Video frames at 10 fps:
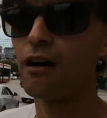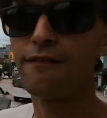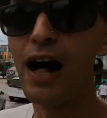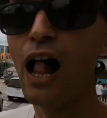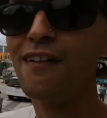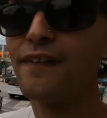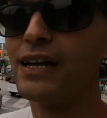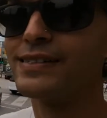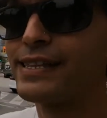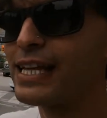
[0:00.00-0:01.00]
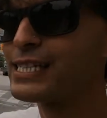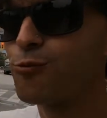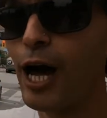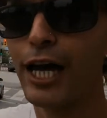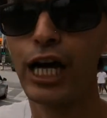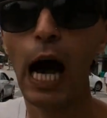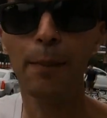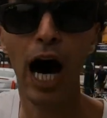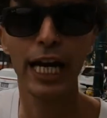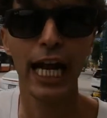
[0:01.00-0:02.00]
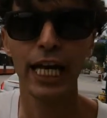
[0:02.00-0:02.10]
Vulvas this way. Come on in.